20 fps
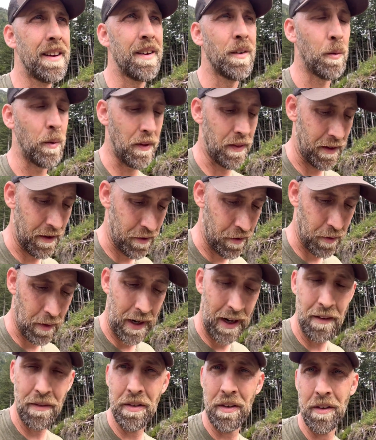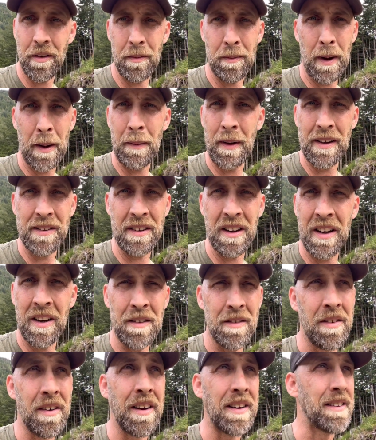With this rifle by myself,
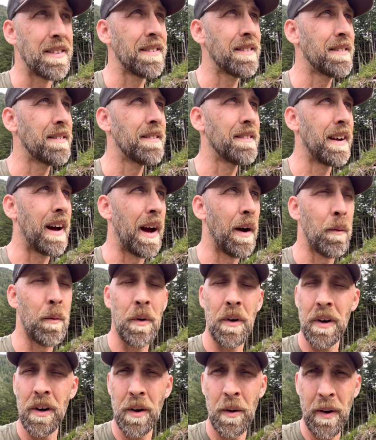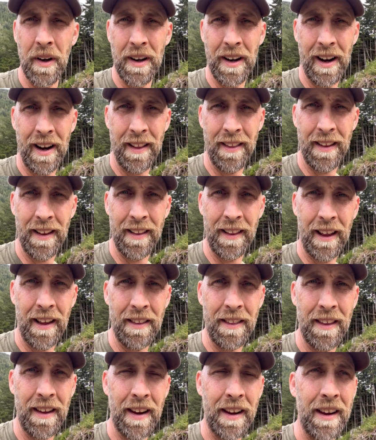I wouldn't go into anything that
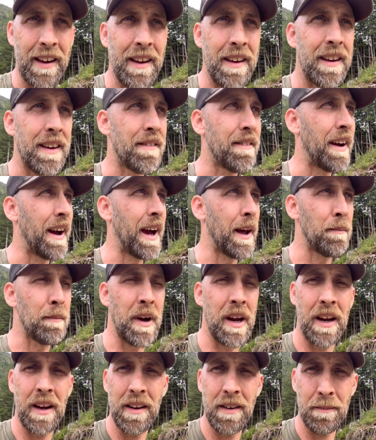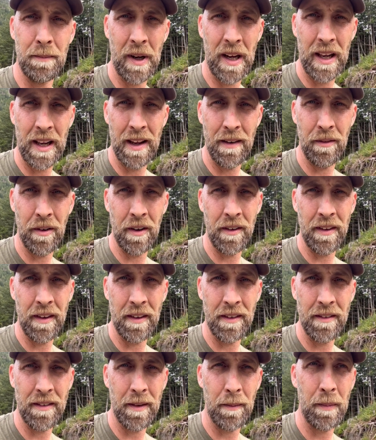thick. If I had my lever, then
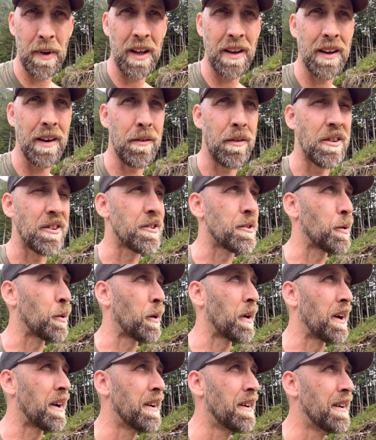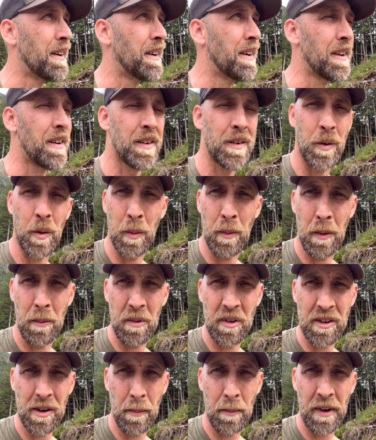it'd be a different story, or maybe
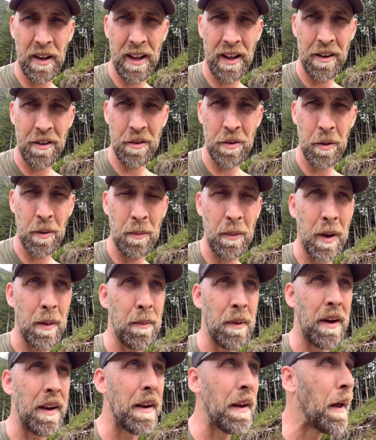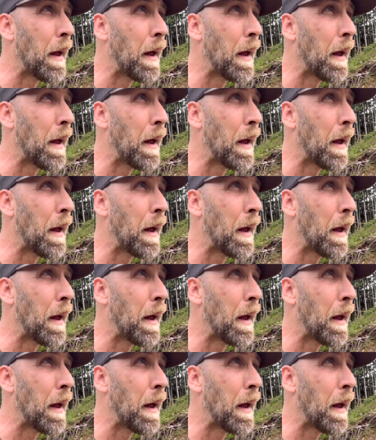somebody else with me. But